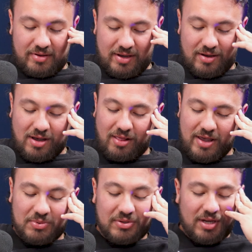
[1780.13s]
Oh, I
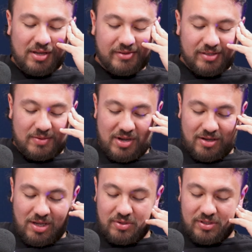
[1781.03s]
like Betances. I might
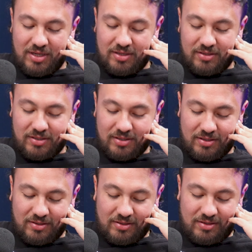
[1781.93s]
keep Betances in.